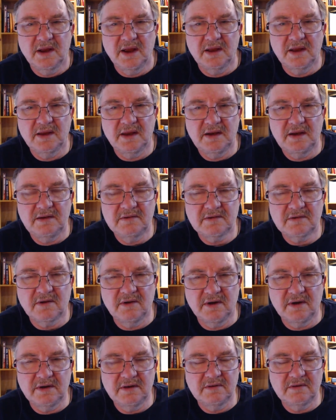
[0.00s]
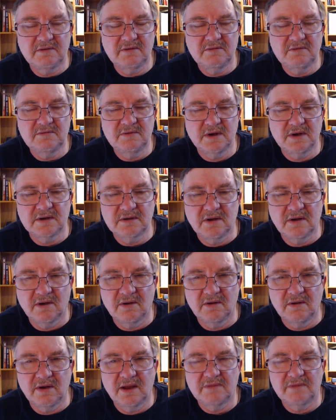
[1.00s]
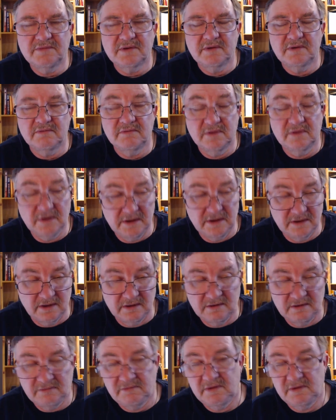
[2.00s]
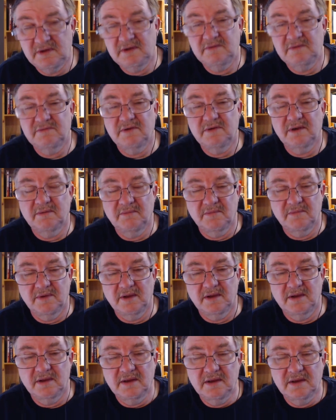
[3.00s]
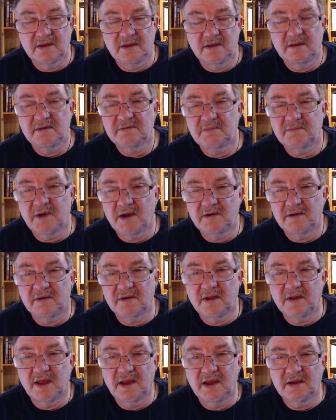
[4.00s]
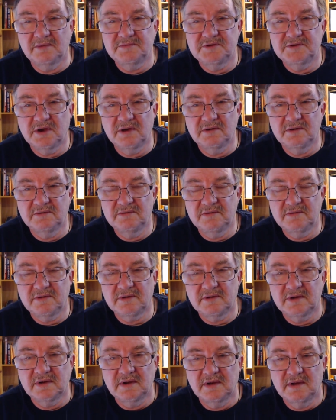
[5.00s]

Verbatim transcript: and then he scored the two-one goal off a really nice feed from uh, his partner Caleb Jones.